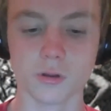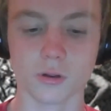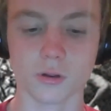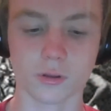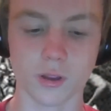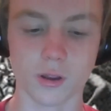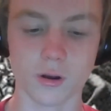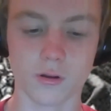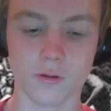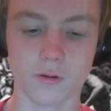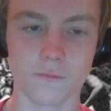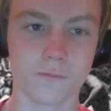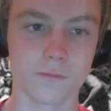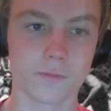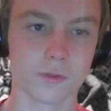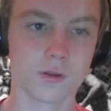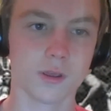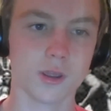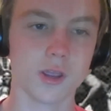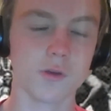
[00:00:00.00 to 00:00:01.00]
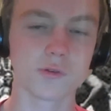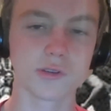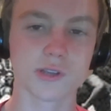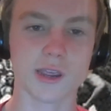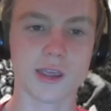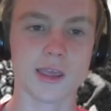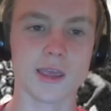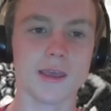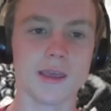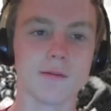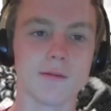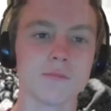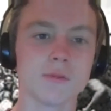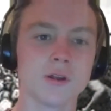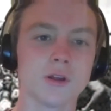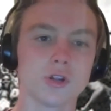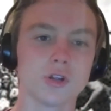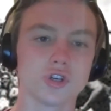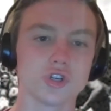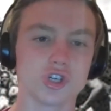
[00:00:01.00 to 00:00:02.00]
look that up. It was like
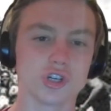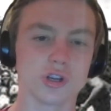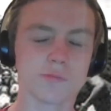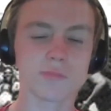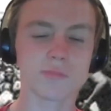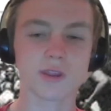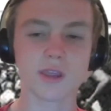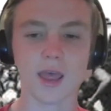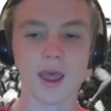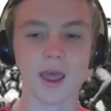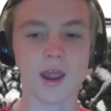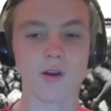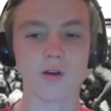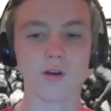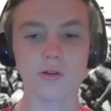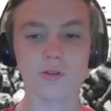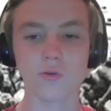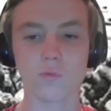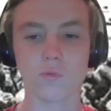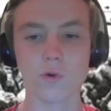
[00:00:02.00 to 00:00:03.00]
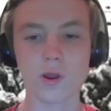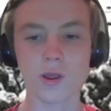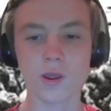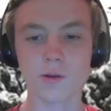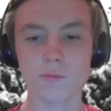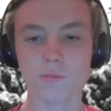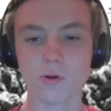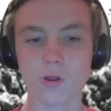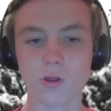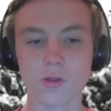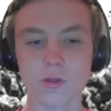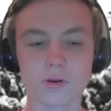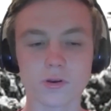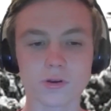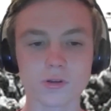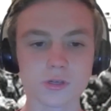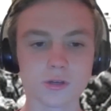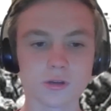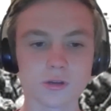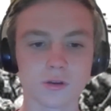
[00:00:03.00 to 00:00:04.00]
him, Jim Carrey, the Wayans
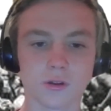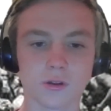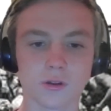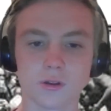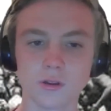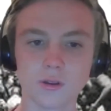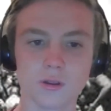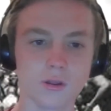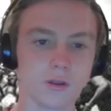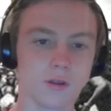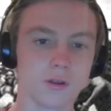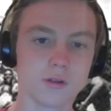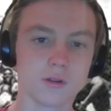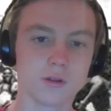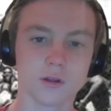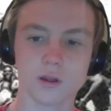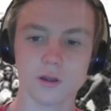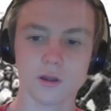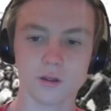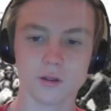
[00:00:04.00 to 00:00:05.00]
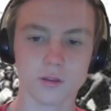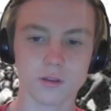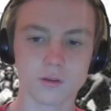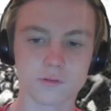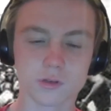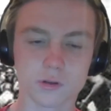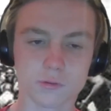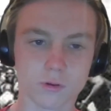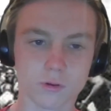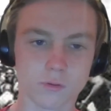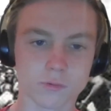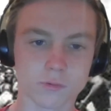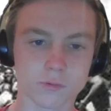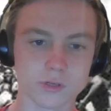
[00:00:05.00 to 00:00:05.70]
brothers. It was like a.